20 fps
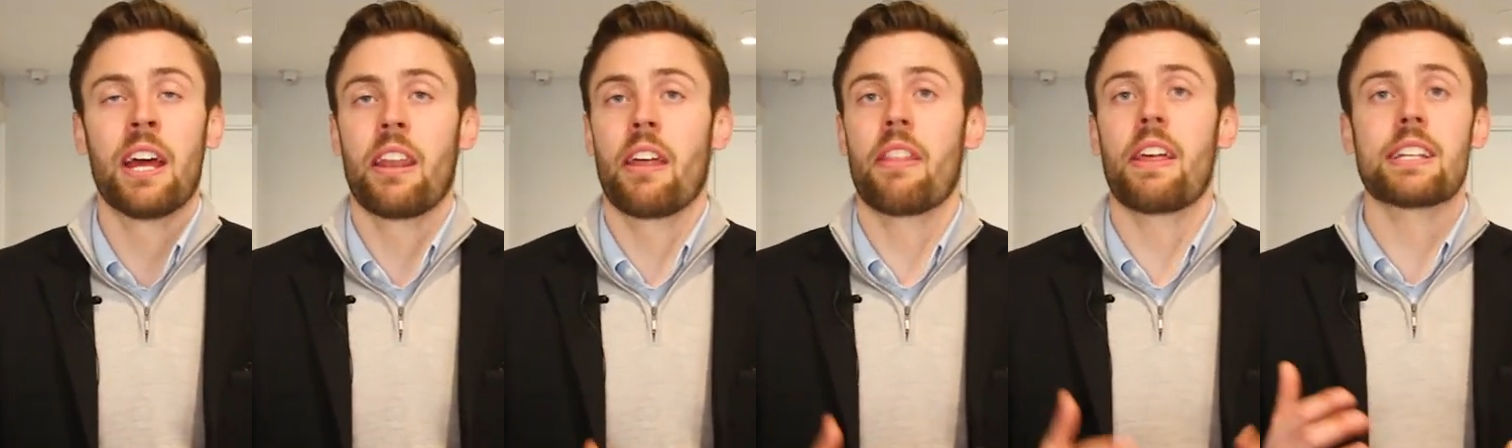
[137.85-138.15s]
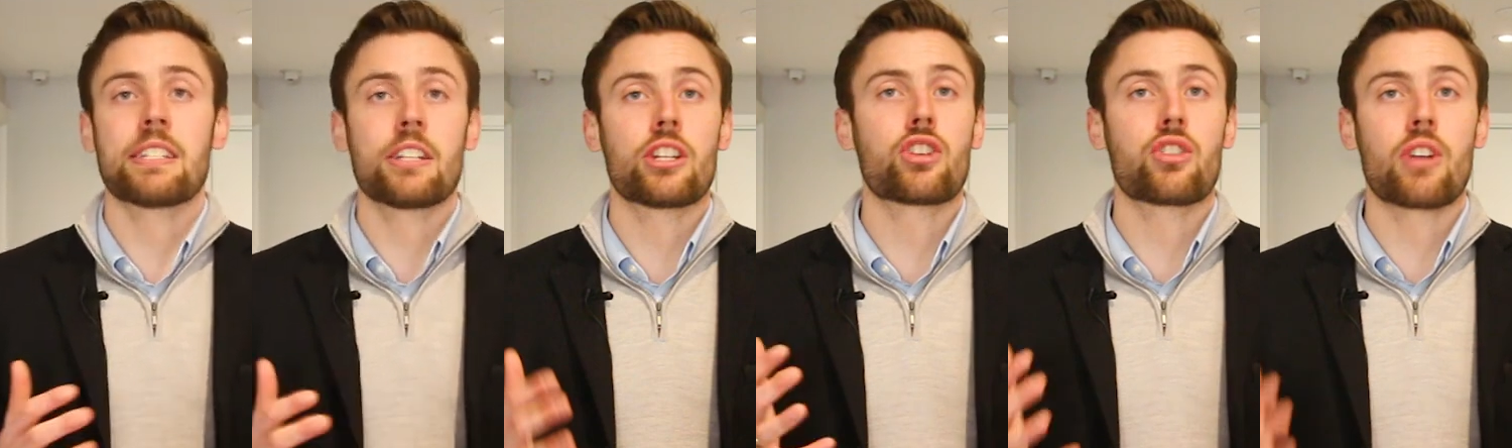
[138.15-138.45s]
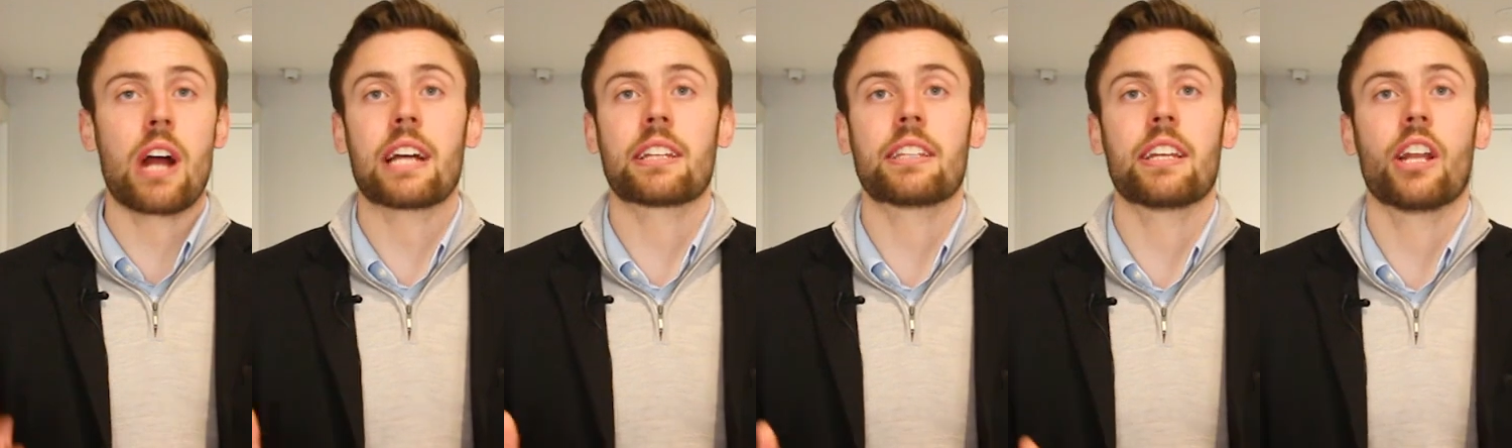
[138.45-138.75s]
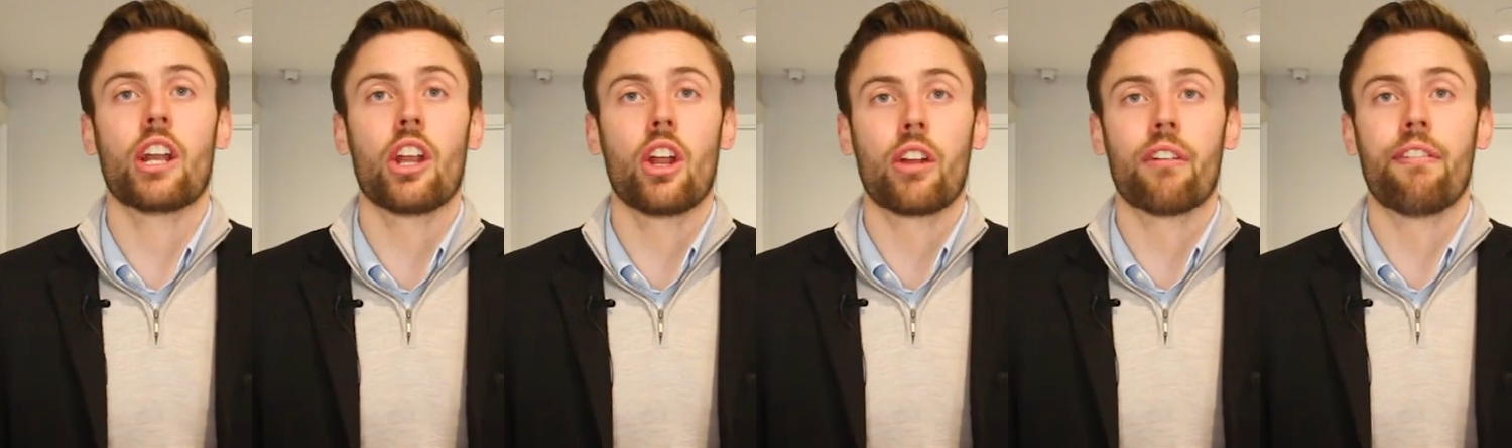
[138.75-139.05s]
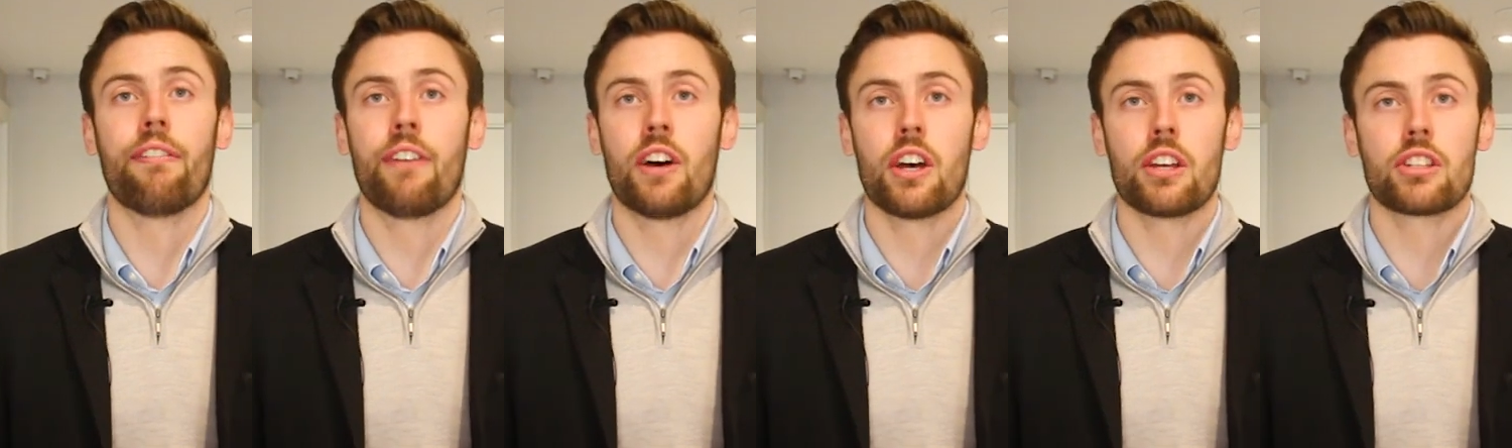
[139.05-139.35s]
Now that's attracted a lot
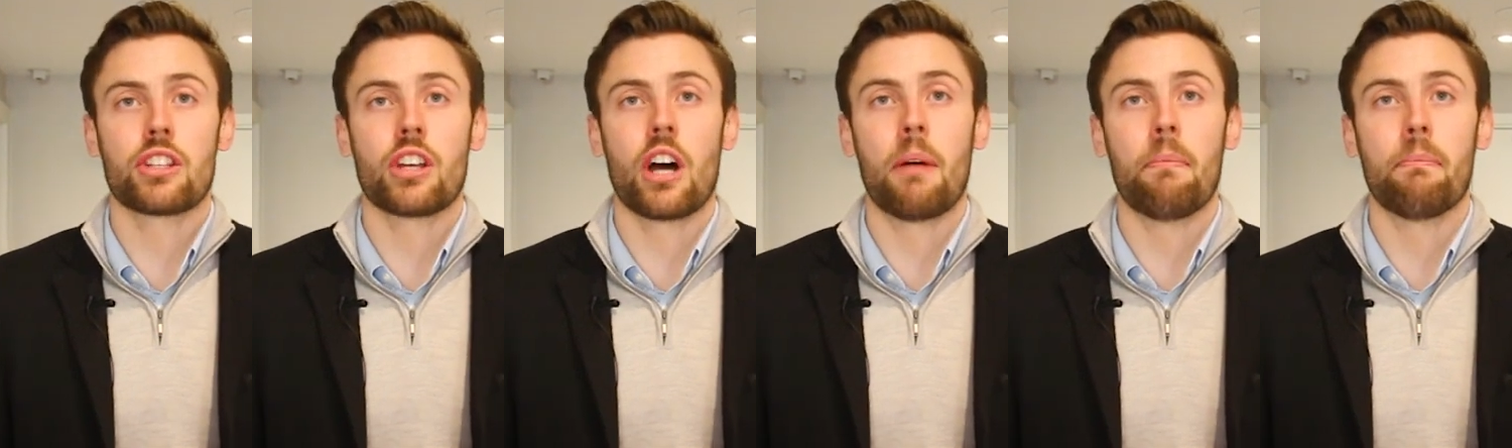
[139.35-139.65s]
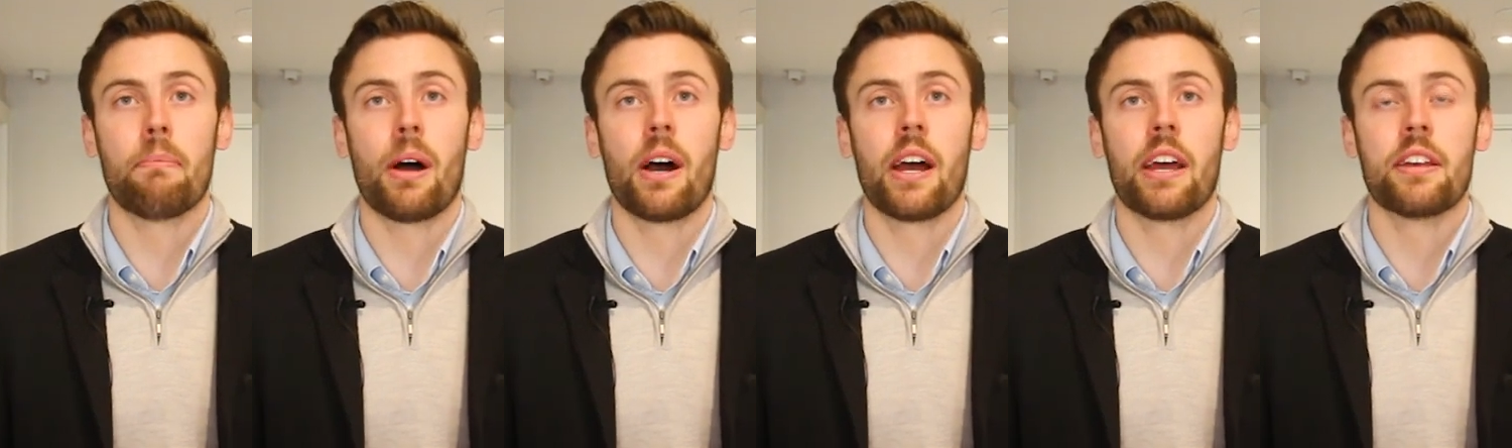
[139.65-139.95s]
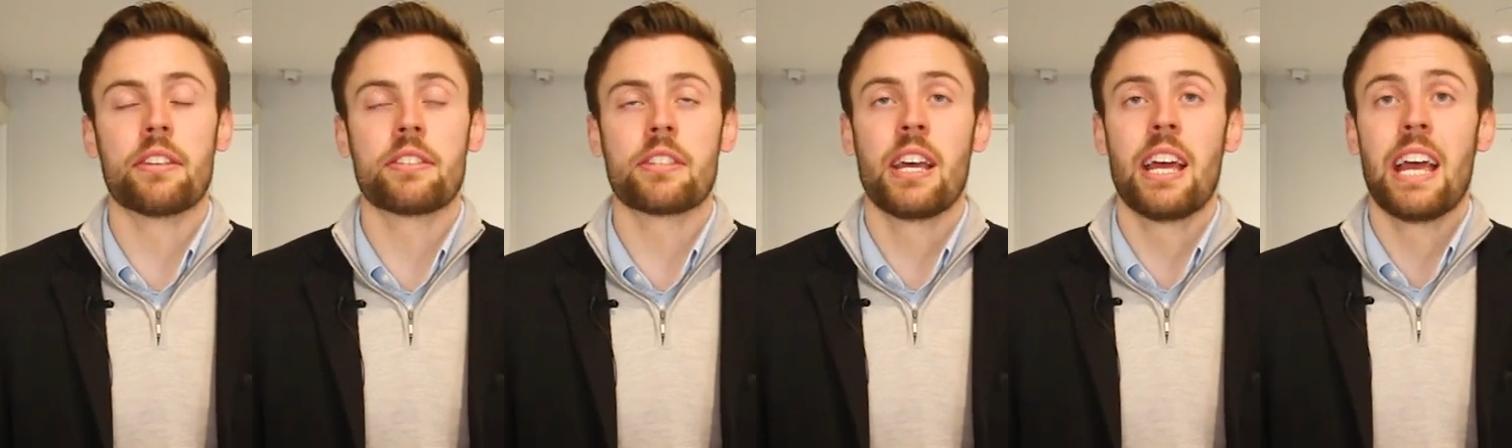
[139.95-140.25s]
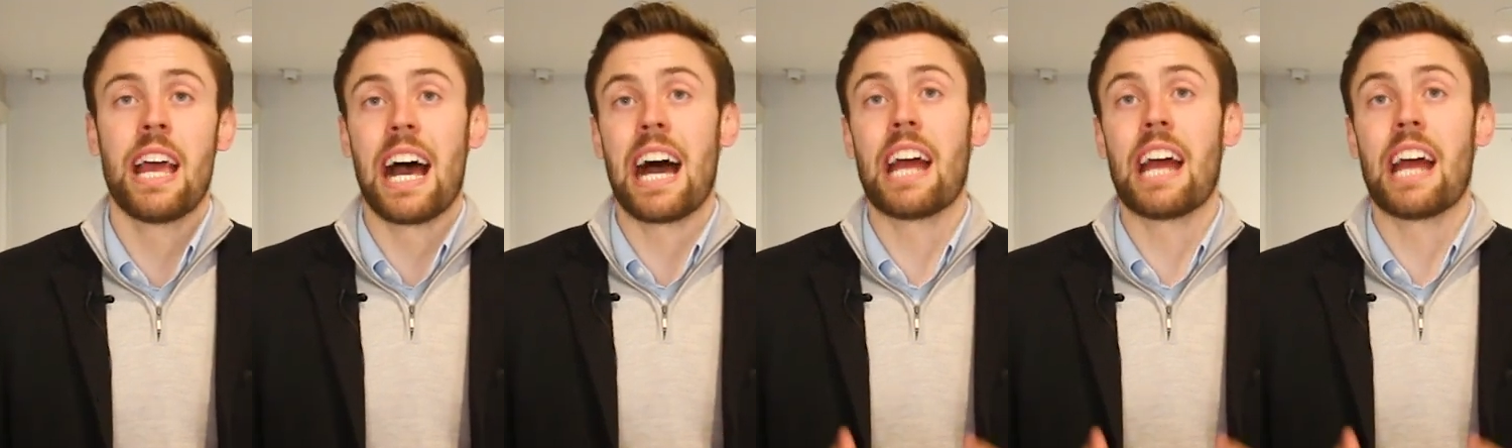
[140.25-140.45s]
of first time buyers